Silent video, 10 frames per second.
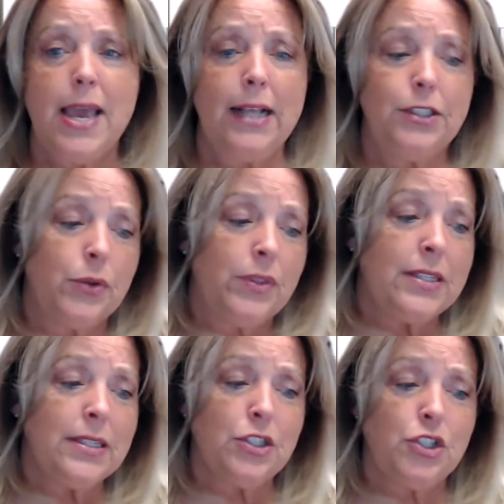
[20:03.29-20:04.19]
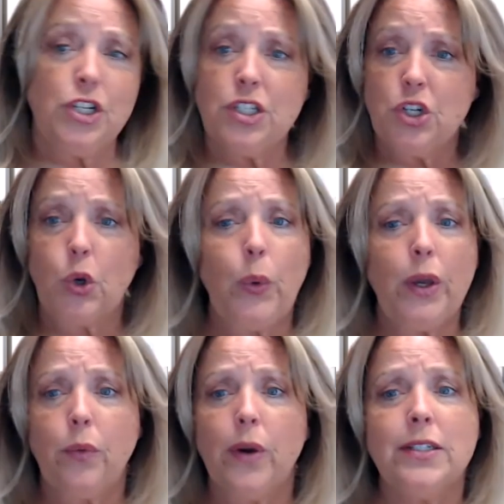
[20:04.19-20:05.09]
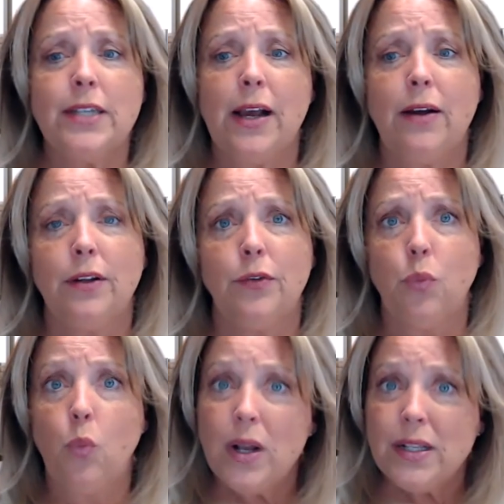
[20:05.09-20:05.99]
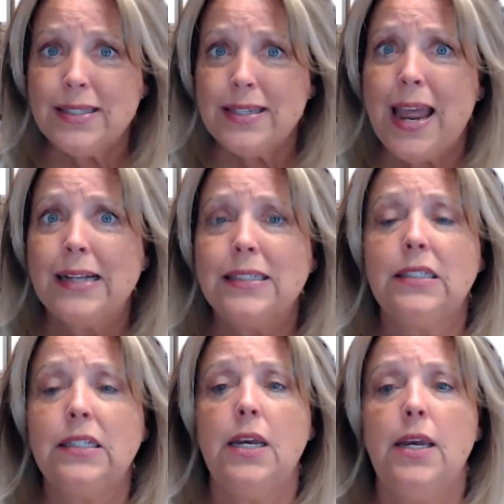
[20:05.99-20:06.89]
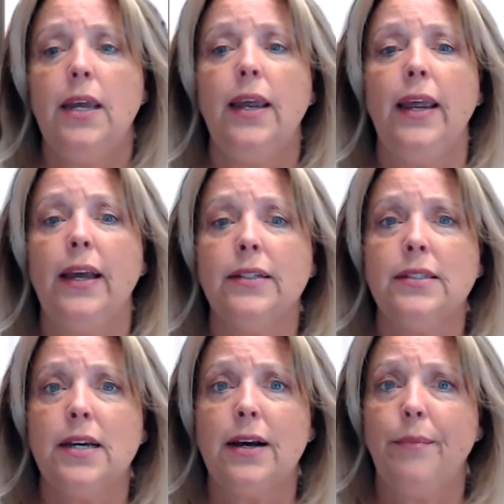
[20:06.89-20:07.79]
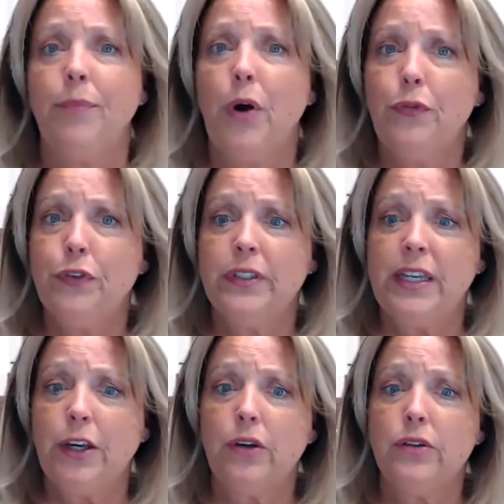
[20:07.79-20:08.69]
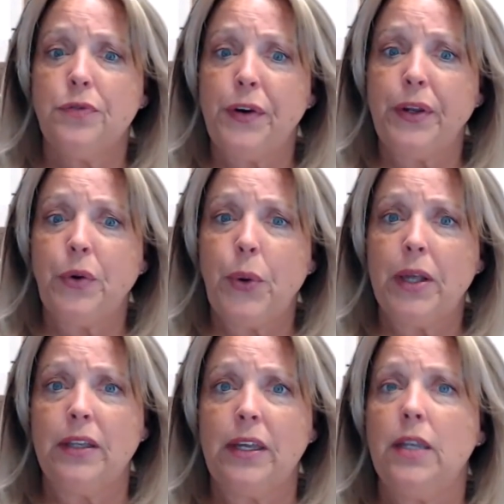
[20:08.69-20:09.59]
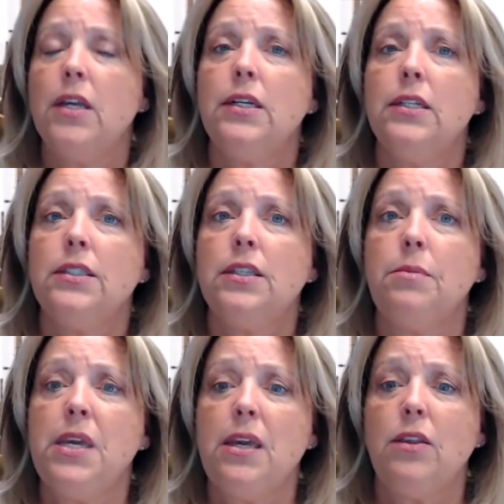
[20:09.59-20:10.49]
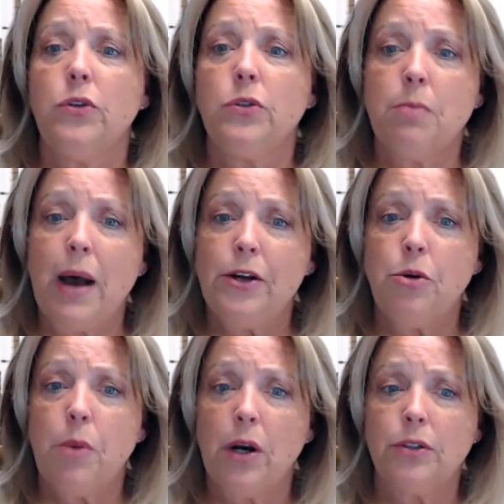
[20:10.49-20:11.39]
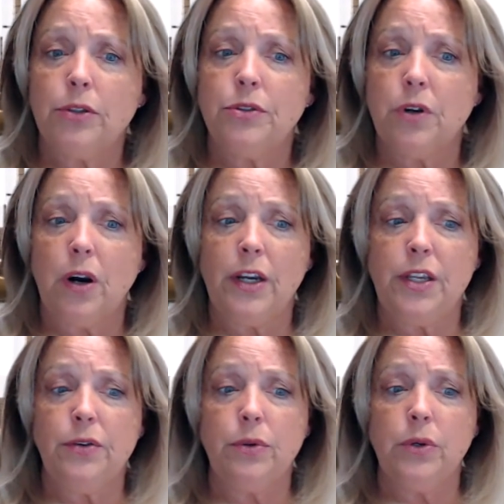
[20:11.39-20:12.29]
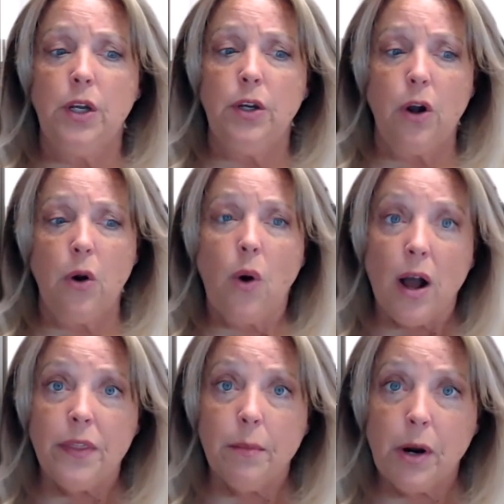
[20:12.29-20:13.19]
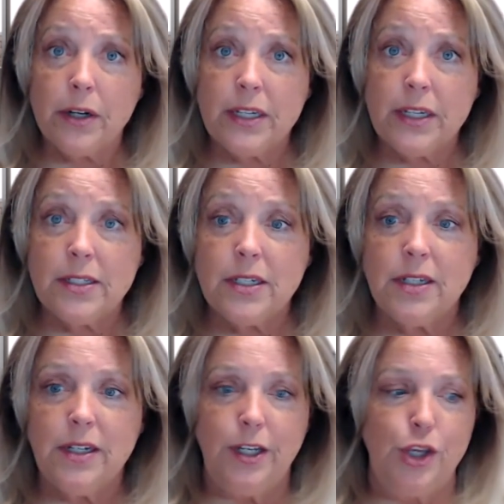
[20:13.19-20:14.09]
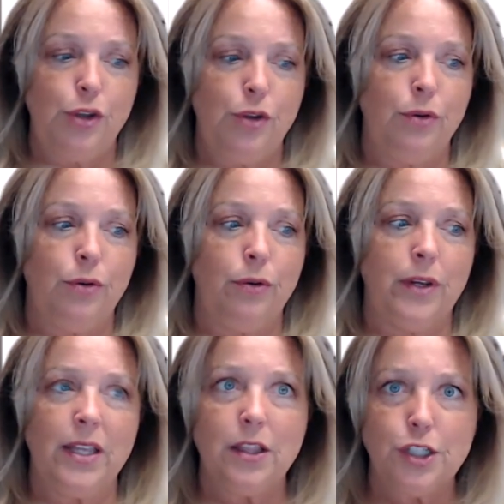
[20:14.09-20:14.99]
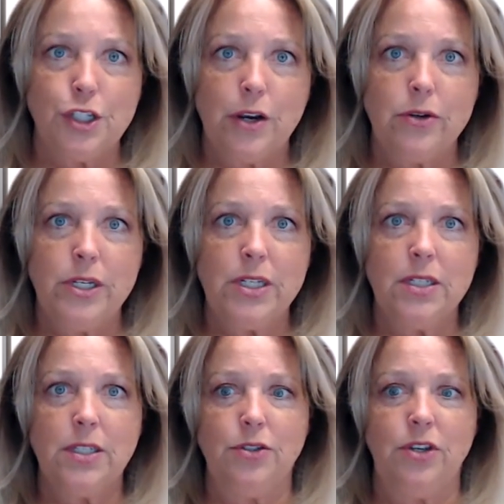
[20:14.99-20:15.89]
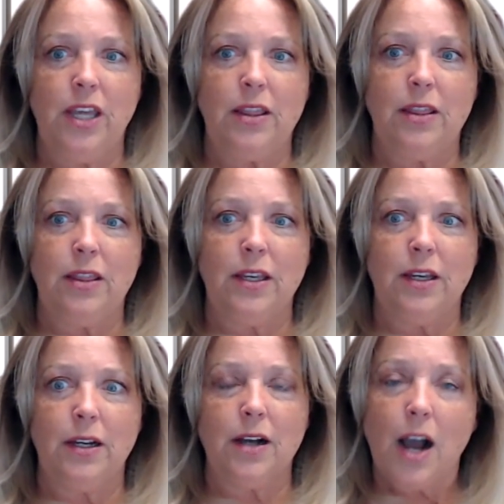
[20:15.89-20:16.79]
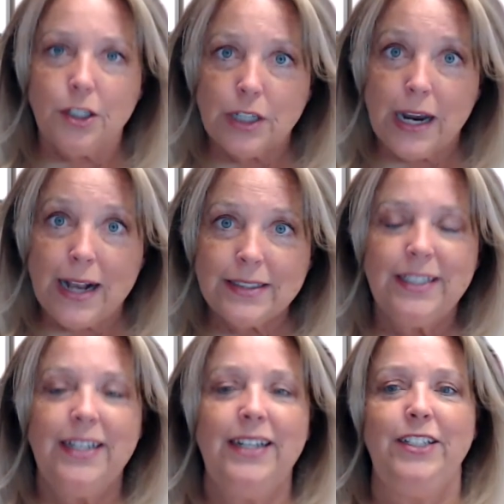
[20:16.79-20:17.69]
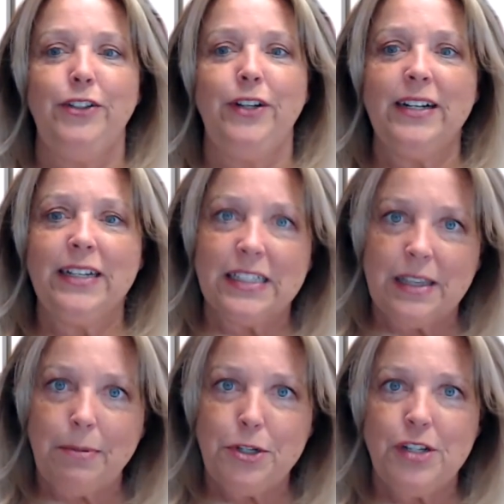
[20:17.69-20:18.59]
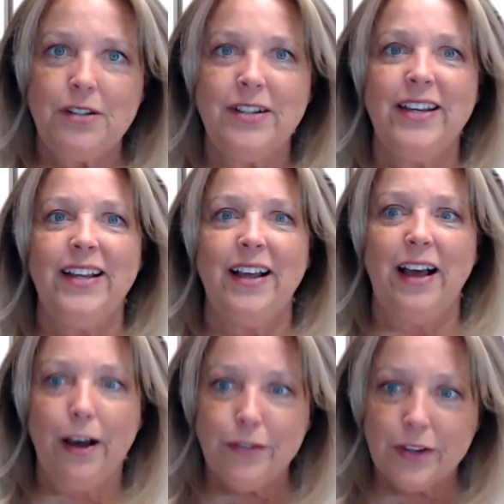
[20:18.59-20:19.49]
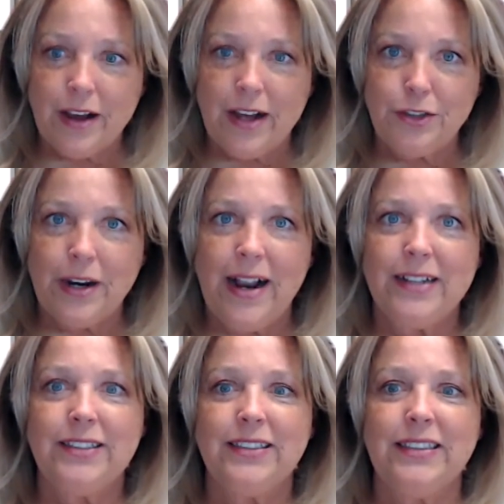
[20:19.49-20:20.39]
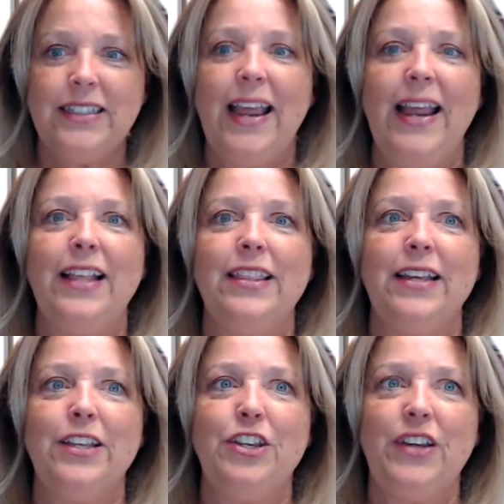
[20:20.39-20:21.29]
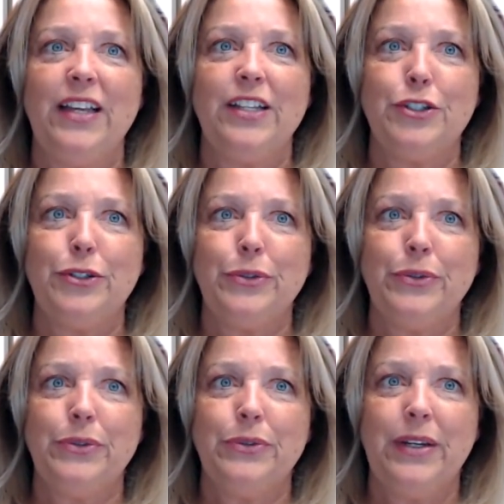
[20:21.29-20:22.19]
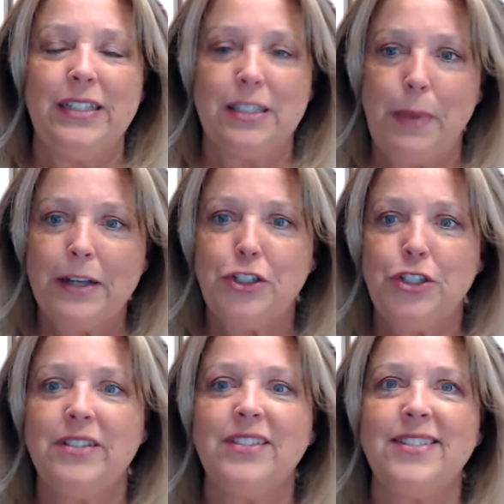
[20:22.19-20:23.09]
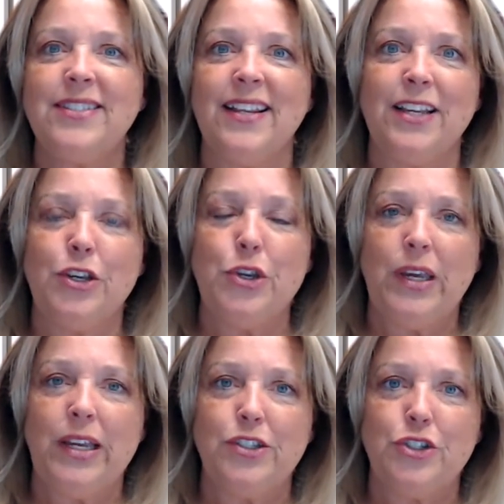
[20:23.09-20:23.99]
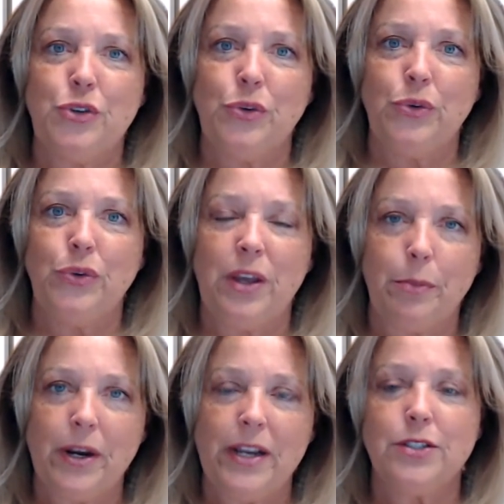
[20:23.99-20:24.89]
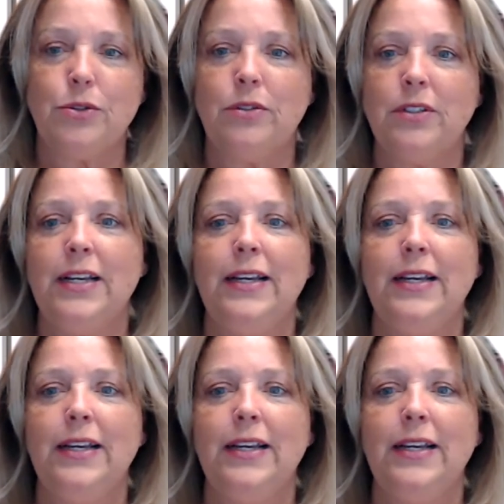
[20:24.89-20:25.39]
And so this is just a quick rundown of what's next, and hopefully it goes very quickly. To me, those mile markers are: you go on the market, you get the showings, you get the contract, you get an exception of the contract, and then you get to inspections, and then you get to the appraisal.